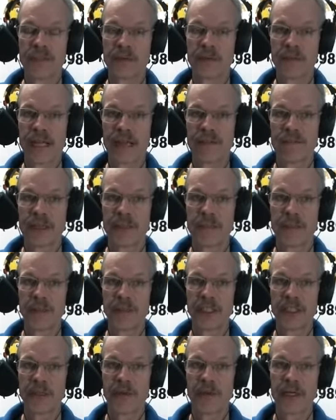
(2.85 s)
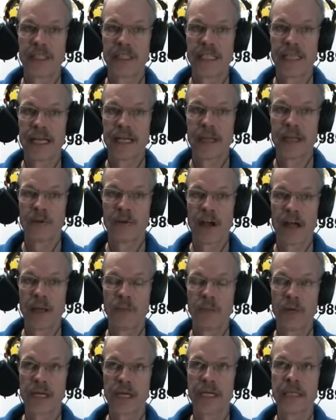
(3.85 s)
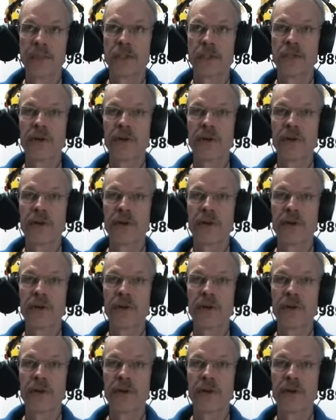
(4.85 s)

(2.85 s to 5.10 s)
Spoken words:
FM WRDN. I'm Brian Winnekins.